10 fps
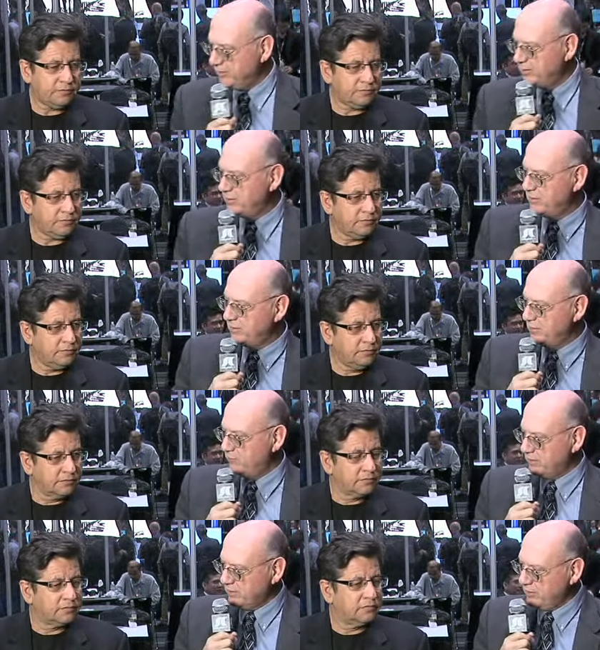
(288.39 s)
Speaker 1: uh,
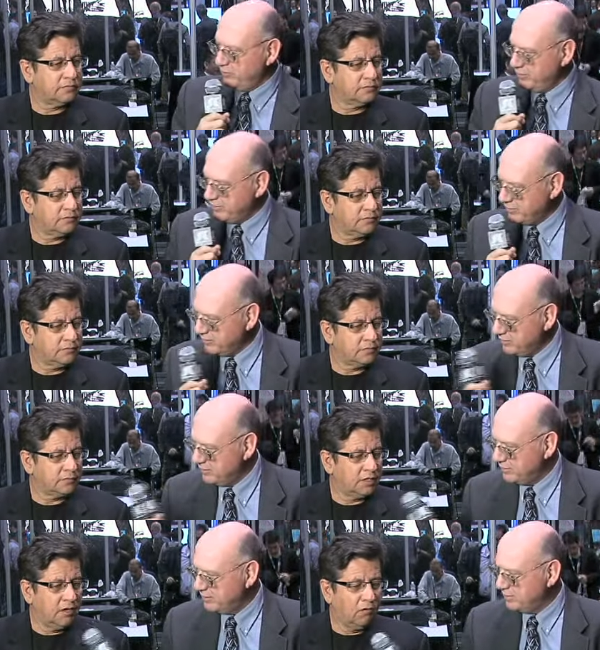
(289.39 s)
affecting your business?
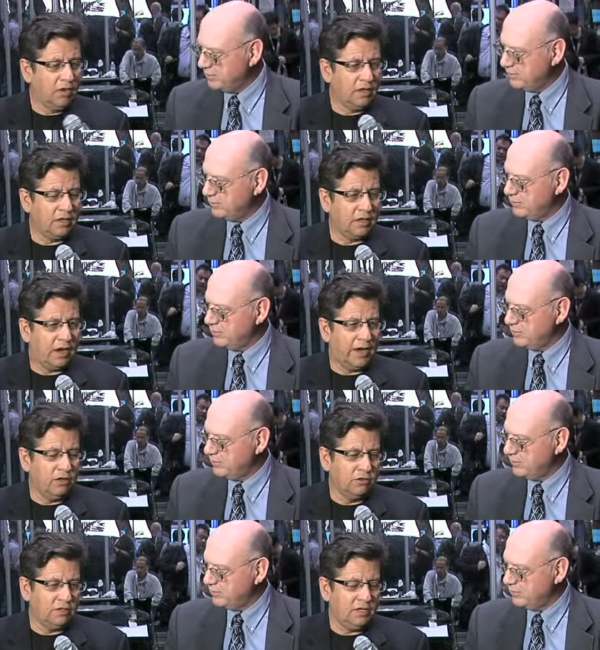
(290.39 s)
Speaker 2: Well,
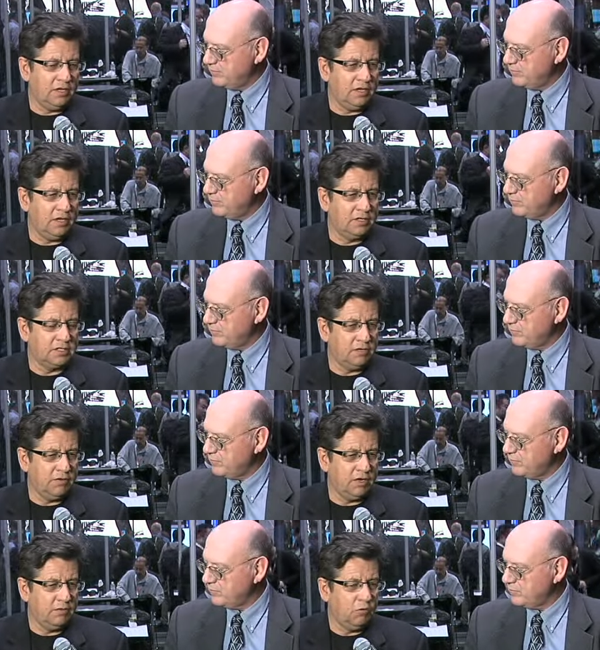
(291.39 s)
IoT is
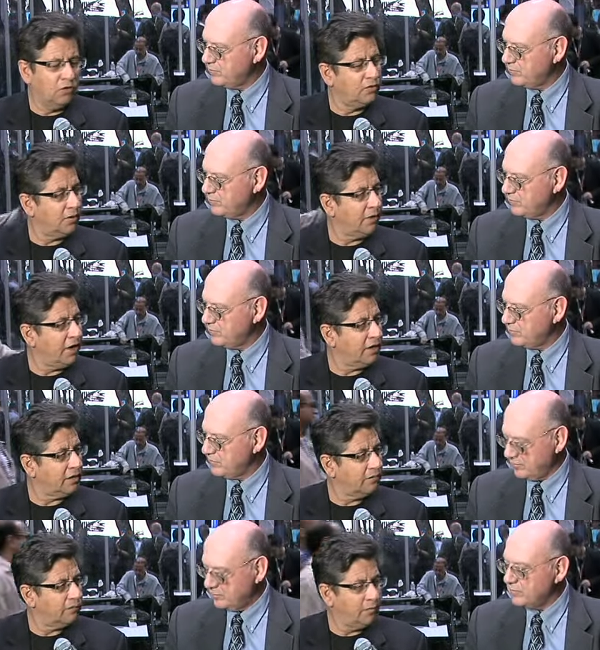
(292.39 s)
even more
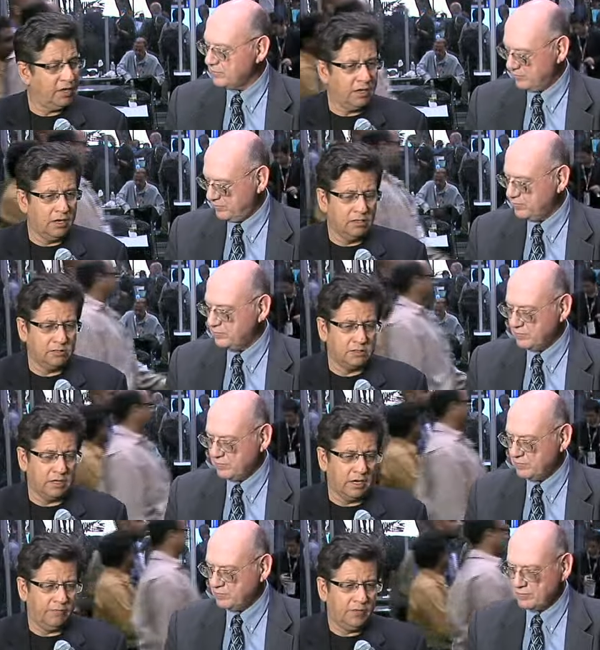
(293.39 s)
dramatic because
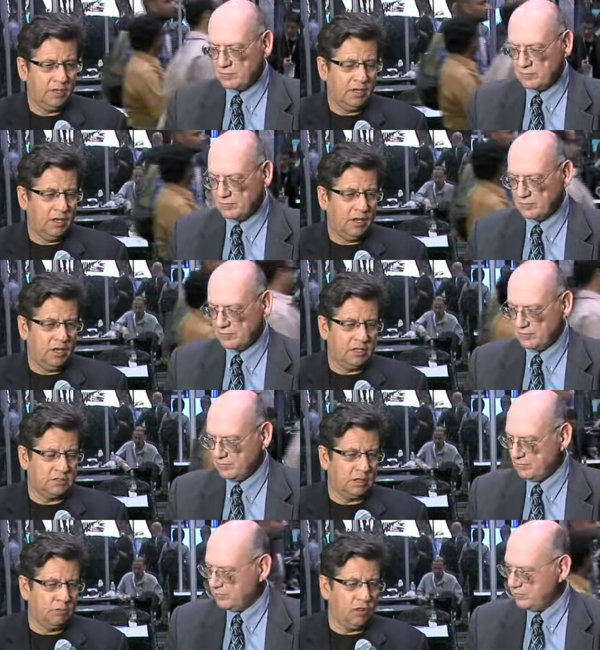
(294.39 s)
uh,
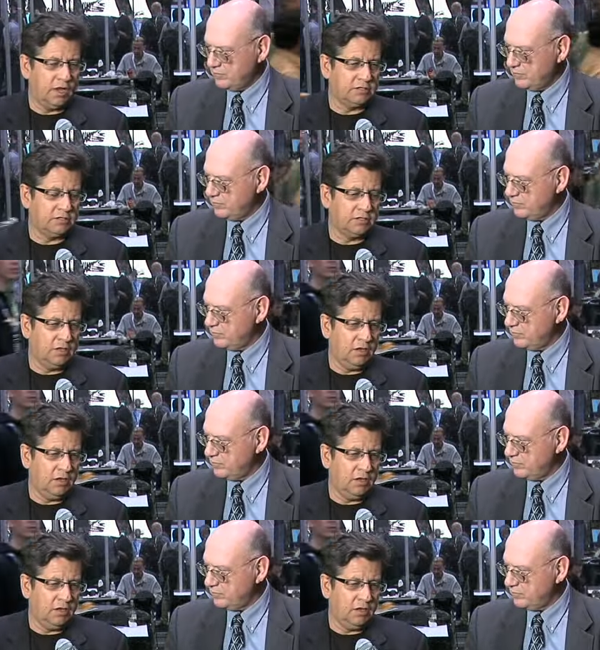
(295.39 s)
some of us